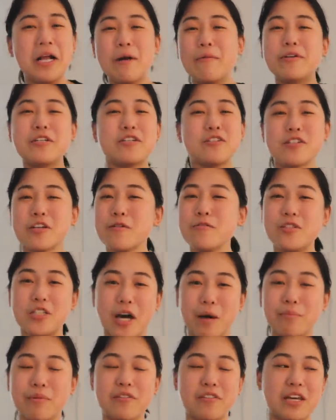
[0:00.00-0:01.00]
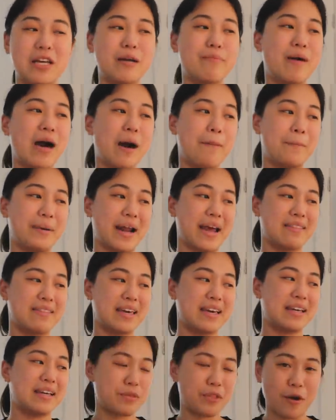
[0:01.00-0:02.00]
Which is so dumb to think about, but I
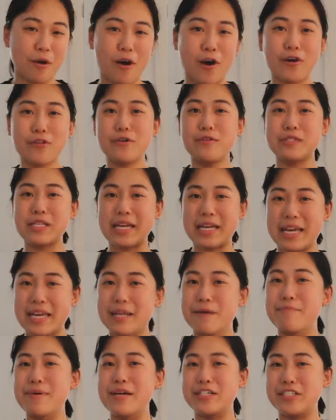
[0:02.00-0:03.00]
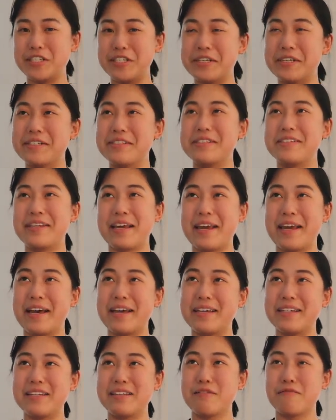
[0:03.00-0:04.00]
think there are those like inhibitions
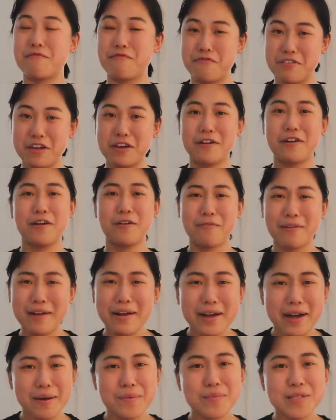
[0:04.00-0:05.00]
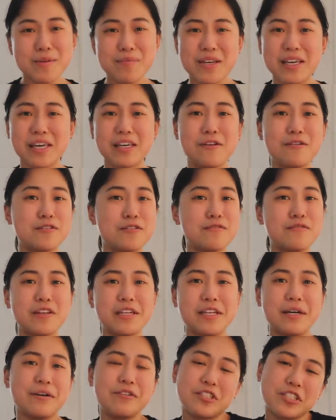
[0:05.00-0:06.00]
and fear when it comes to making YouTube
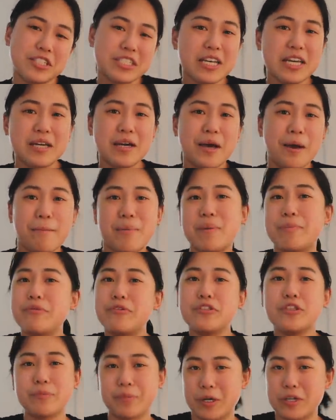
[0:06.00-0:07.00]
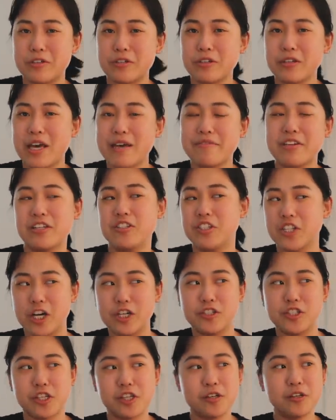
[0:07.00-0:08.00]
videos. Just like people in your personal life can
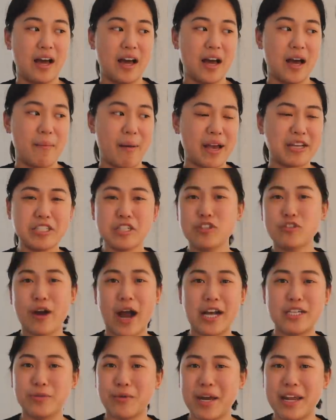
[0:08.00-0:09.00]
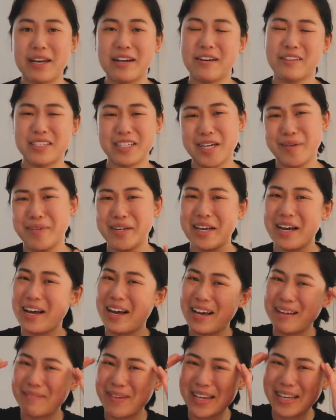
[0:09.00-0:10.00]
judge you. Um, I just graduated and I was like, oh my
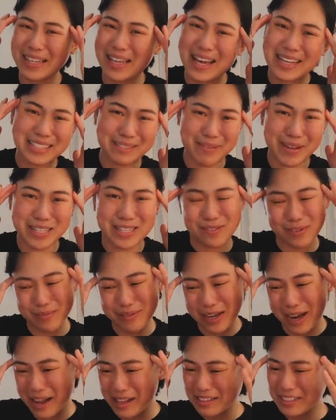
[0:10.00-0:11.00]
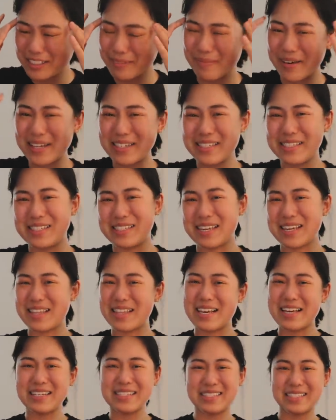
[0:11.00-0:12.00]
God, my classmates from college might see
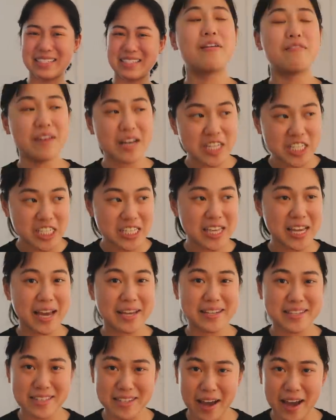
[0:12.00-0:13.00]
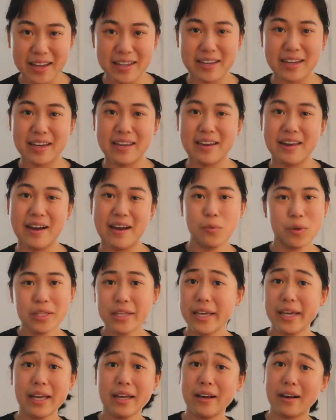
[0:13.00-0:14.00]
this. But eventually I decided, what
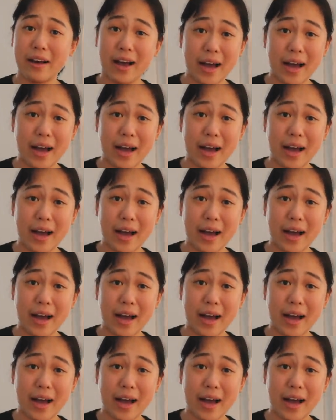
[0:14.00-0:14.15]
the hell?